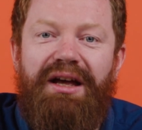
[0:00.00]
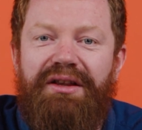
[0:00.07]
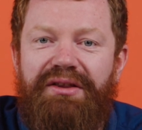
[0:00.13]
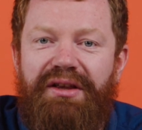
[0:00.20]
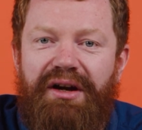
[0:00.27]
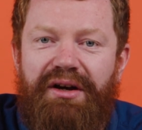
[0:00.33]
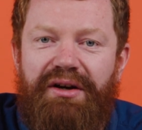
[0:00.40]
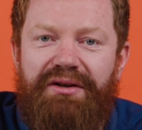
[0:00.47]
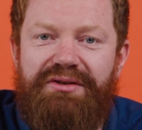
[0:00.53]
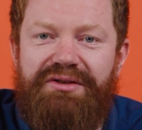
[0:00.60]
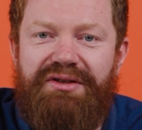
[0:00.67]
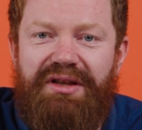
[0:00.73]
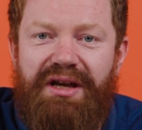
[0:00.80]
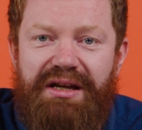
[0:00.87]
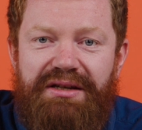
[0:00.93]
There's
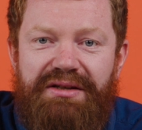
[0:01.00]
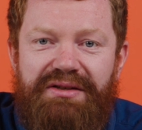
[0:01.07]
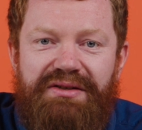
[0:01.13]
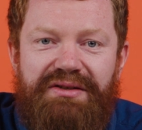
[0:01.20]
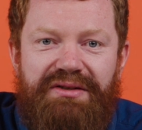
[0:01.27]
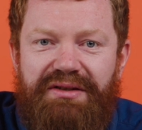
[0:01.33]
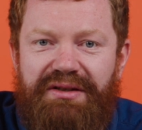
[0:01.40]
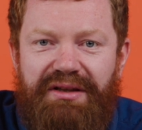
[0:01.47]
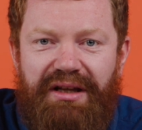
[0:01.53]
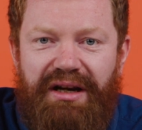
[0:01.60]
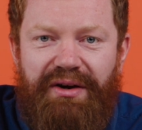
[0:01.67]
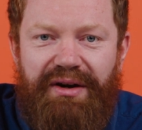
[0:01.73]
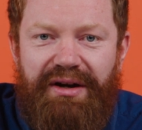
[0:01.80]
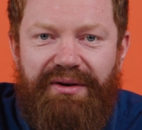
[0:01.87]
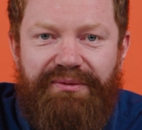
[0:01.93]
things that
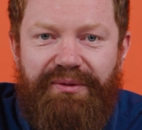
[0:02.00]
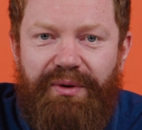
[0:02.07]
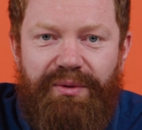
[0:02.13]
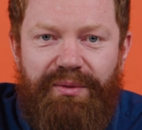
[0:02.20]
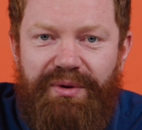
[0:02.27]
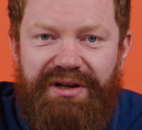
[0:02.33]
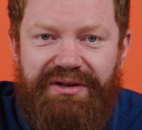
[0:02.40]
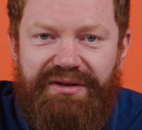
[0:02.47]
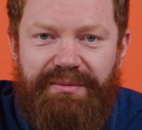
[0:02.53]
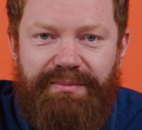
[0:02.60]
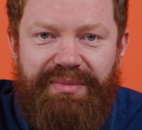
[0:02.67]
are here for a reason,